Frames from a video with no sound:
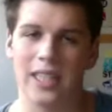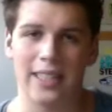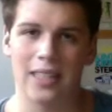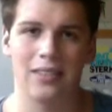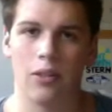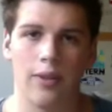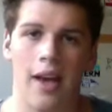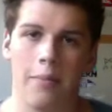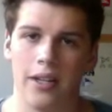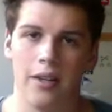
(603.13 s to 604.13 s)
like that don't
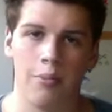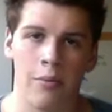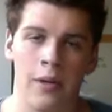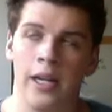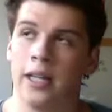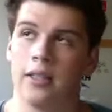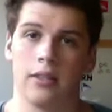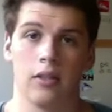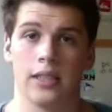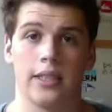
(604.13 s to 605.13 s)
happen in the Premier League.
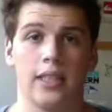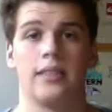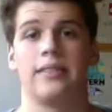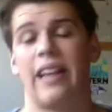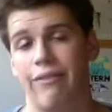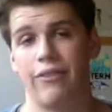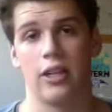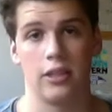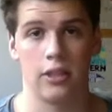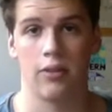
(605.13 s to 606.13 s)
Goals like that
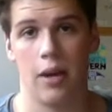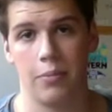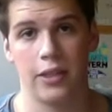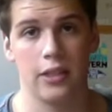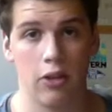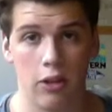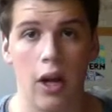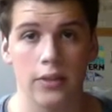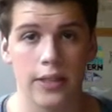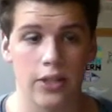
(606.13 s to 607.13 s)
definitely don't happen in the
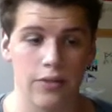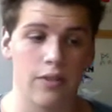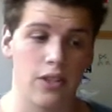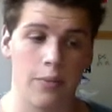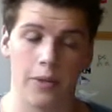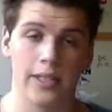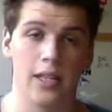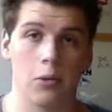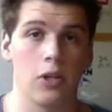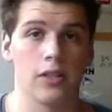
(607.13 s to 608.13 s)
knockout stages of the Champions
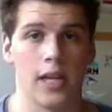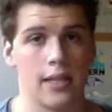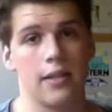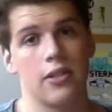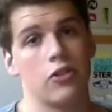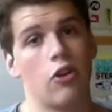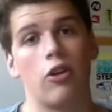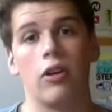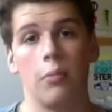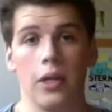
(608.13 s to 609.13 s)
League because Hazard is not
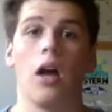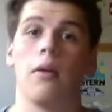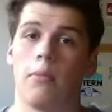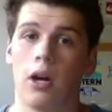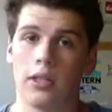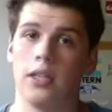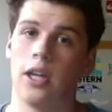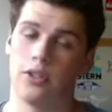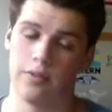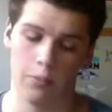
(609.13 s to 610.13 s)
going to be unmarked at the
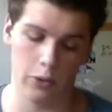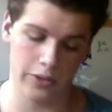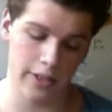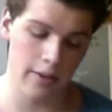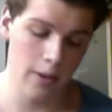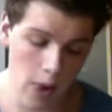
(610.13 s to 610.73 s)
edge of the box there.